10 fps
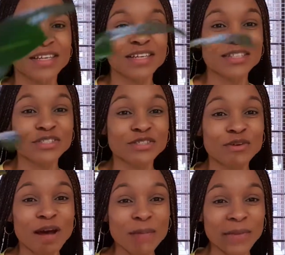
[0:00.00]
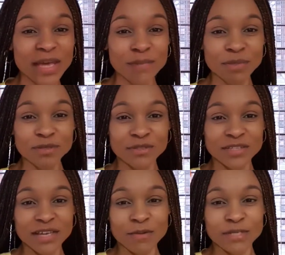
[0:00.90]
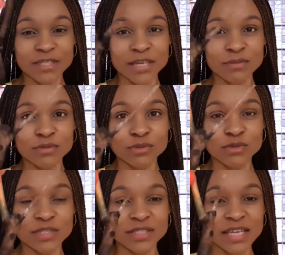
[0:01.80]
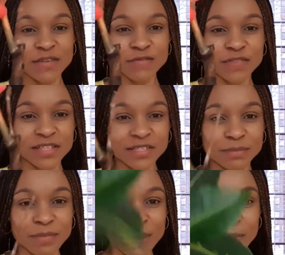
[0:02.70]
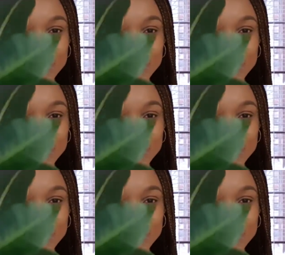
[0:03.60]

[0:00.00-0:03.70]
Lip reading: So I'm happy to say I was able to save this baba,